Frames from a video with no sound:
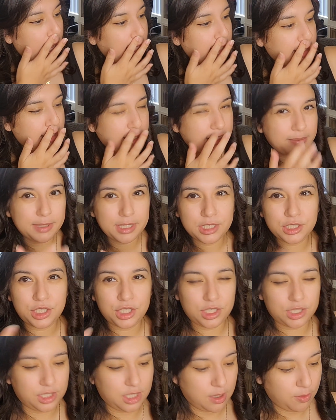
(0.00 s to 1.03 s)
I think, because
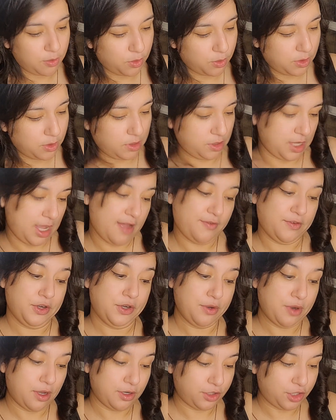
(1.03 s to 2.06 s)
she does a couple of rows
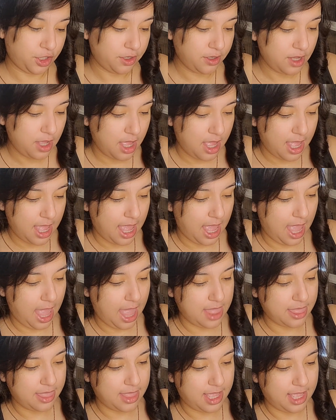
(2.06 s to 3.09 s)
after, not sure.
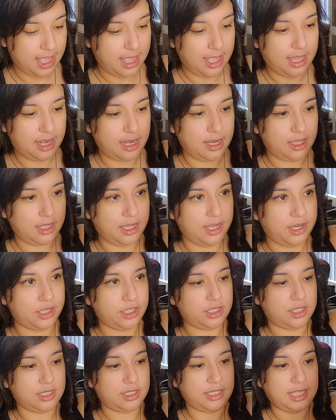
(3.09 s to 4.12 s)
And then
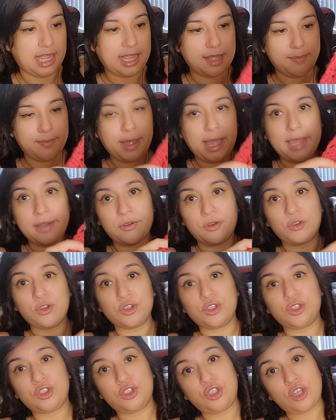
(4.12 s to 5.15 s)
here's the second
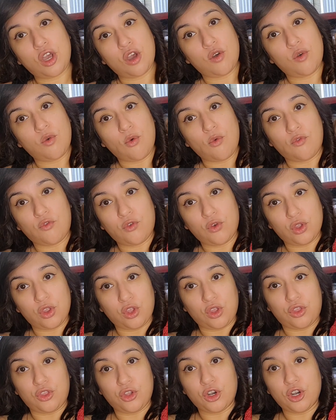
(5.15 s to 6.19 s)
panel. So for
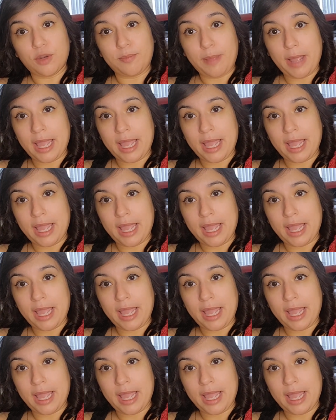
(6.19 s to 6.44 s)
the third